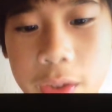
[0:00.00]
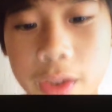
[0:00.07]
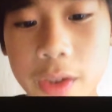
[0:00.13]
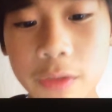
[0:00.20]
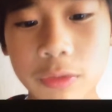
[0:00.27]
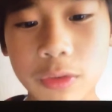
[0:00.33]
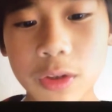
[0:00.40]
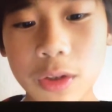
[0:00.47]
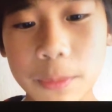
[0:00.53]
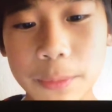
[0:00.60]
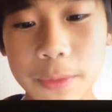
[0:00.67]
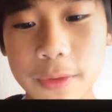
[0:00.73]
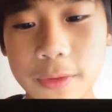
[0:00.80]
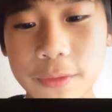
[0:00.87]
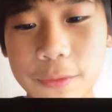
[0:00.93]
Hey
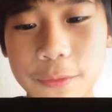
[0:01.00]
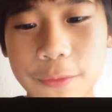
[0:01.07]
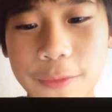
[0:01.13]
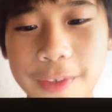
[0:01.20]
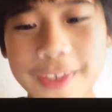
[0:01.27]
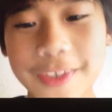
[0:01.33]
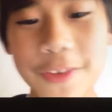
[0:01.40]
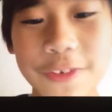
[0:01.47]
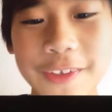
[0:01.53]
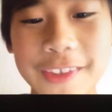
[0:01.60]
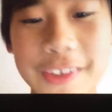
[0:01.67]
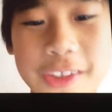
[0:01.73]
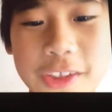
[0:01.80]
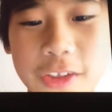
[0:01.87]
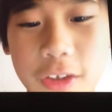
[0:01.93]
Robin, why do you
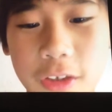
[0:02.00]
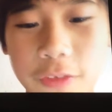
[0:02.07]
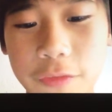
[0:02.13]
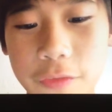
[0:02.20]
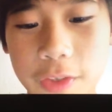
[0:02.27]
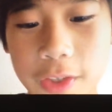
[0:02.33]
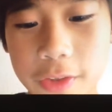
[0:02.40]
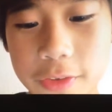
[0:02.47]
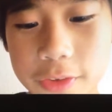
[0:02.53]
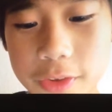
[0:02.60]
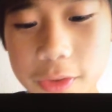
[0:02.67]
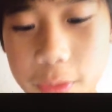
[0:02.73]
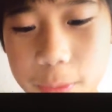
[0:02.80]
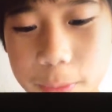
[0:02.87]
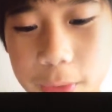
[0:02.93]
like Starfire
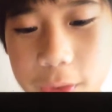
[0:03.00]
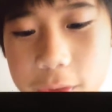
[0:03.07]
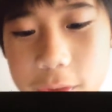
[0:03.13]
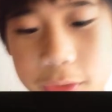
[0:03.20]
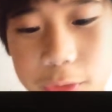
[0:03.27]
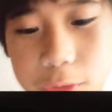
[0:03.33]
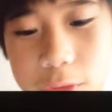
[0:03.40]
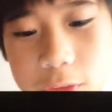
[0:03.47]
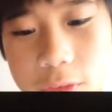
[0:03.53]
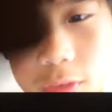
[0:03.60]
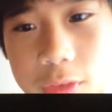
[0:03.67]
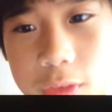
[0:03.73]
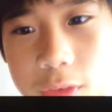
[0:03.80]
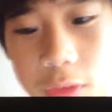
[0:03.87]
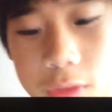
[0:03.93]
so much?